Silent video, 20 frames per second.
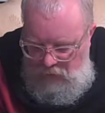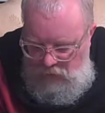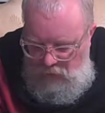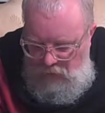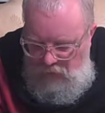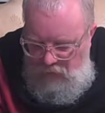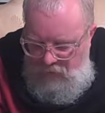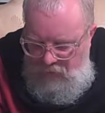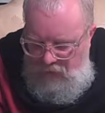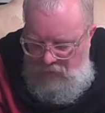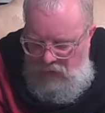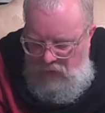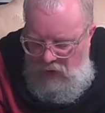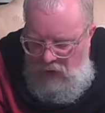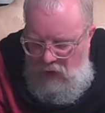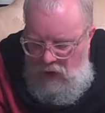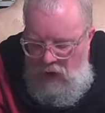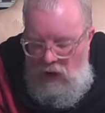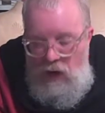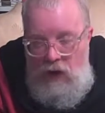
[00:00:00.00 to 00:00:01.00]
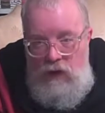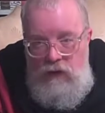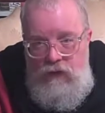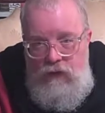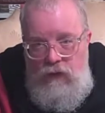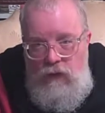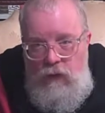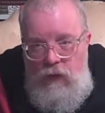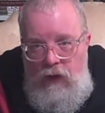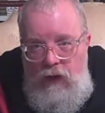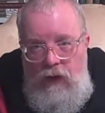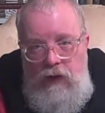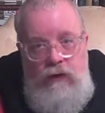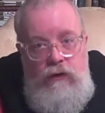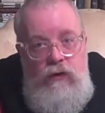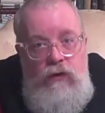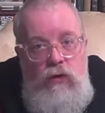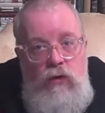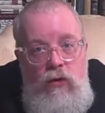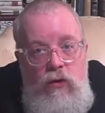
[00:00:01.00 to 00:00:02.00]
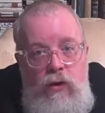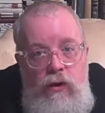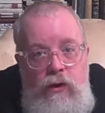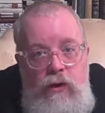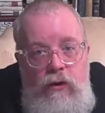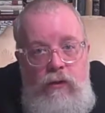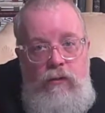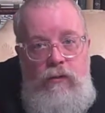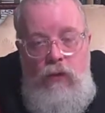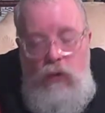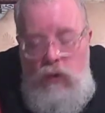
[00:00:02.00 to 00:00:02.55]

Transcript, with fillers: We have given our hearts away, a sordid